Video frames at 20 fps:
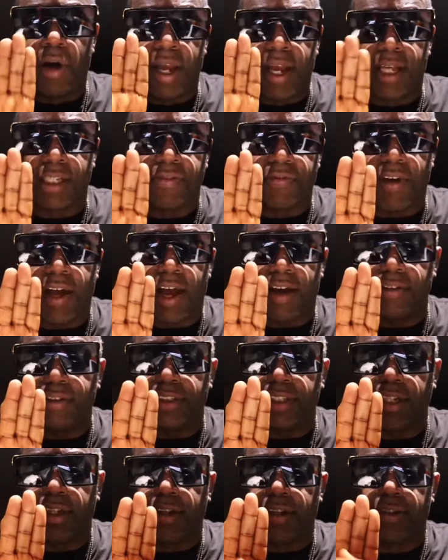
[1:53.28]
has 5
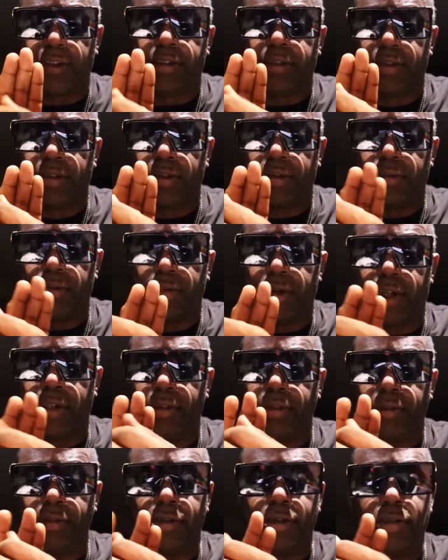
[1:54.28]
shares.
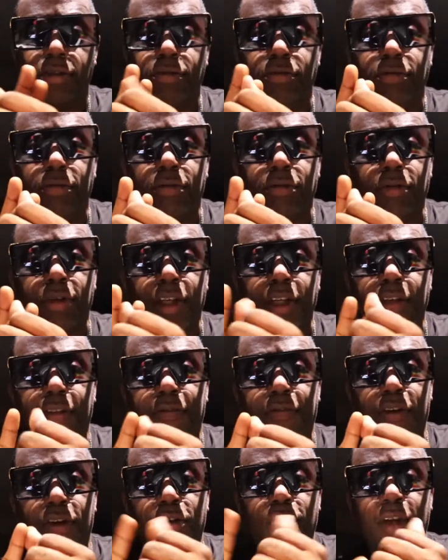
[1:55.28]
1, 2, 3,
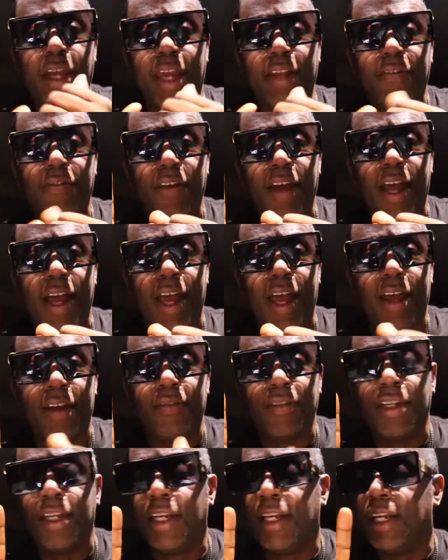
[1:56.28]
4, and 5.
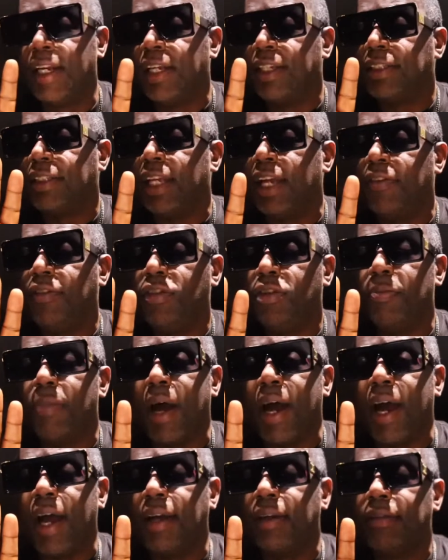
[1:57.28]
Say if you
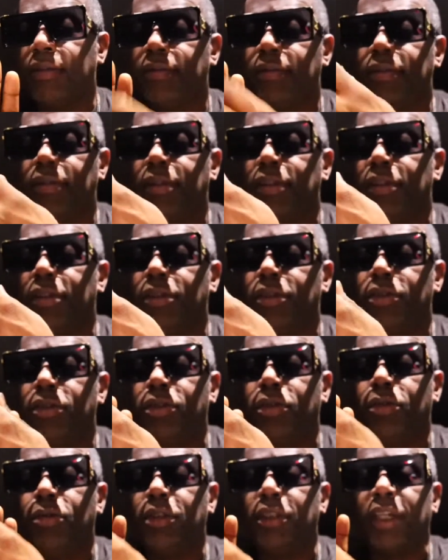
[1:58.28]
buy
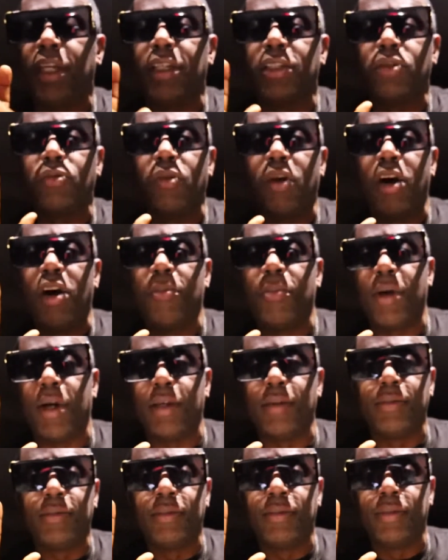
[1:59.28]
2 shares of Walmart.
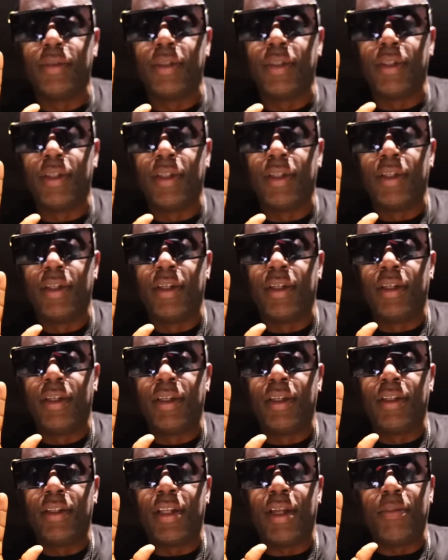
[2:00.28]

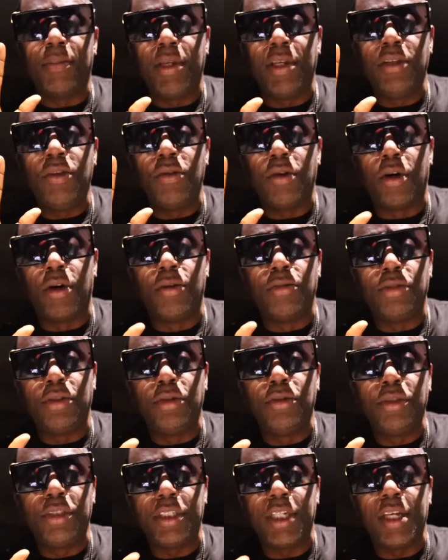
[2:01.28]
That means you own
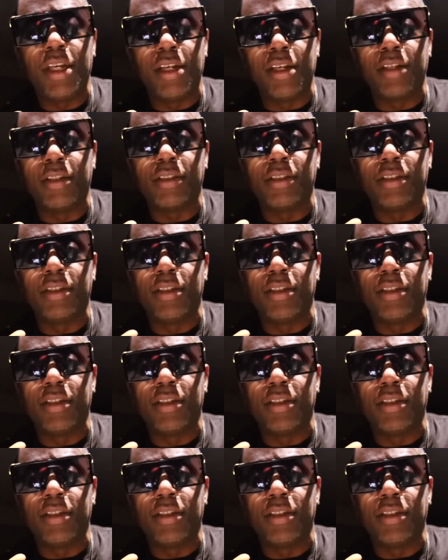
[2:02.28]
2 shares